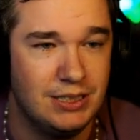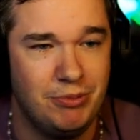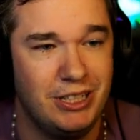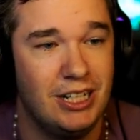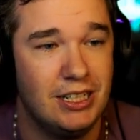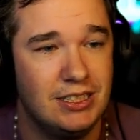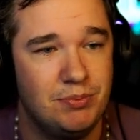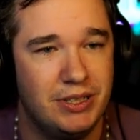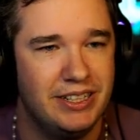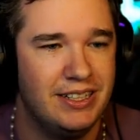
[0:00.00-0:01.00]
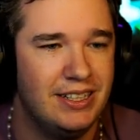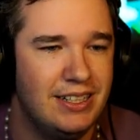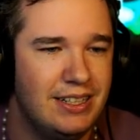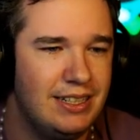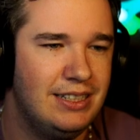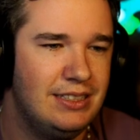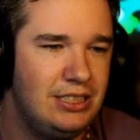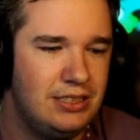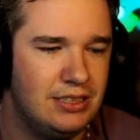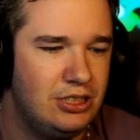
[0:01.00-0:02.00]
to be honest, but
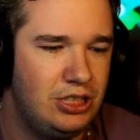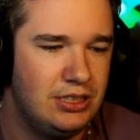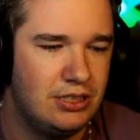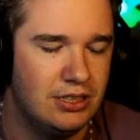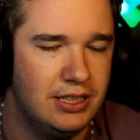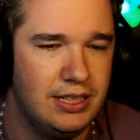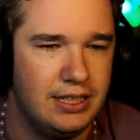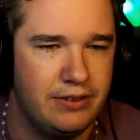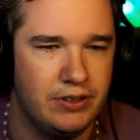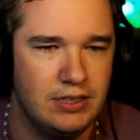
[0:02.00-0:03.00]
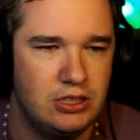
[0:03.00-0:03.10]
she's good at defense.